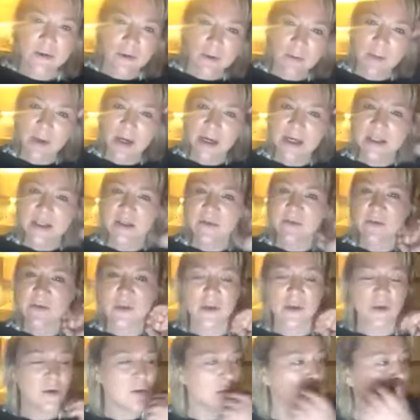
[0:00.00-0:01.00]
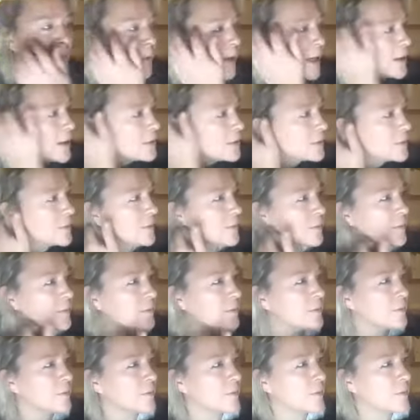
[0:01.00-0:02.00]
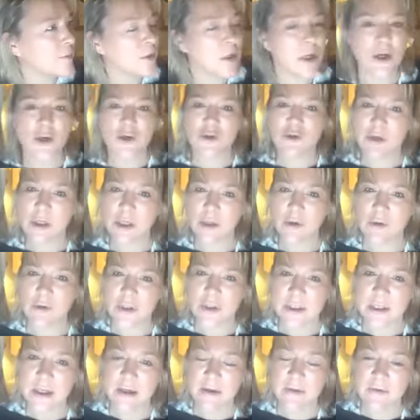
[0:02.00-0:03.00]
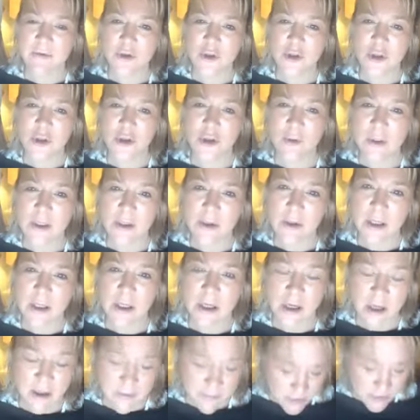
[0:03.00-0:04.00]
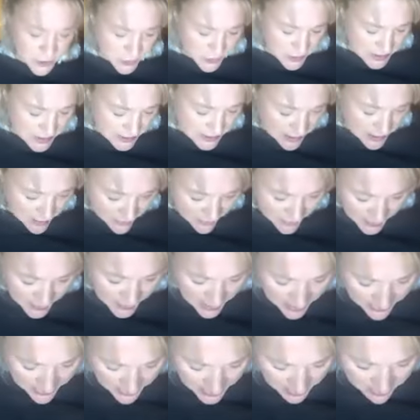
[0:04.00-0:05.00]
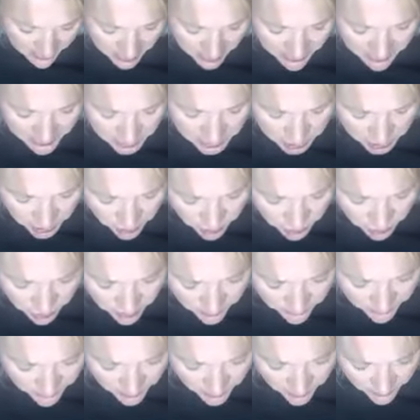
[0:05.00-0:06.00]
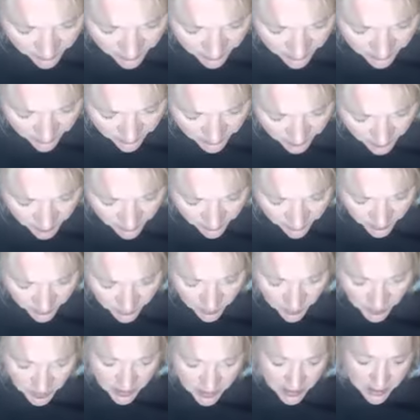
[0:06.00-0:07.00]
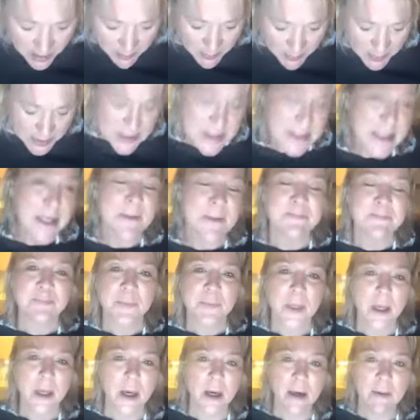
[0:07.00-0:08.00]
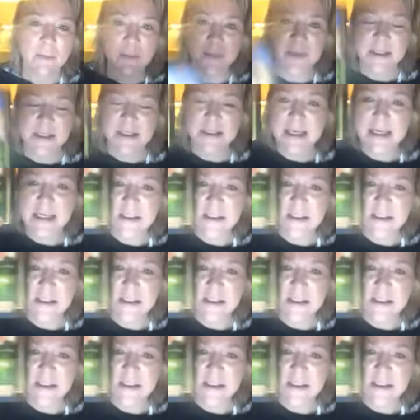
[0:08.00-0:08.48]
a reminder for you about nurturing yourself too and looking after yourself. There may be children involved for a few of you, but this